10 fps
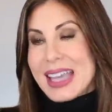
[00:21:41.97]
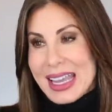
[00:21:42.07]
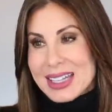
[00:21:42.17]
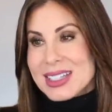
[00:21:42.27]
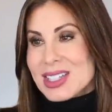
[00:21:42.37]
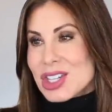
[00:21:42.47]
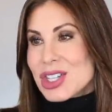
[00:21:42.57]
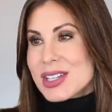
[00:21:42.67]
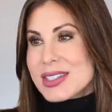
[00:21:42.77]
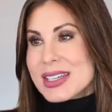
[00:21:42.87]
candy
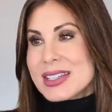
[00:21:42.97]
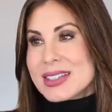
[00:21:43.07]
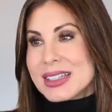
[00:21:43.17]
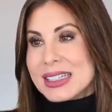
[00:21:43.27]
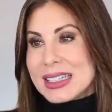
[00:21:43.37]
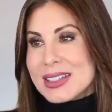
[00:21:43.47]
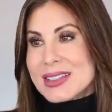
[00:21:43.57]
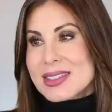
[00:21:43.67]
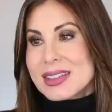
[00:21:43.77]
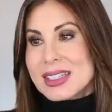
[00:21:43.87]
dishes is
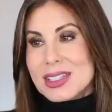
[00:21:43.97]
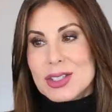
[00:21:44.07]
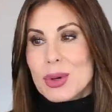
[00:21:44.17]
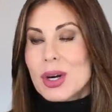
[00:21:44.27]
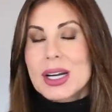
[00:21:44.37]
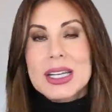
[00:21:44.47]
Lindor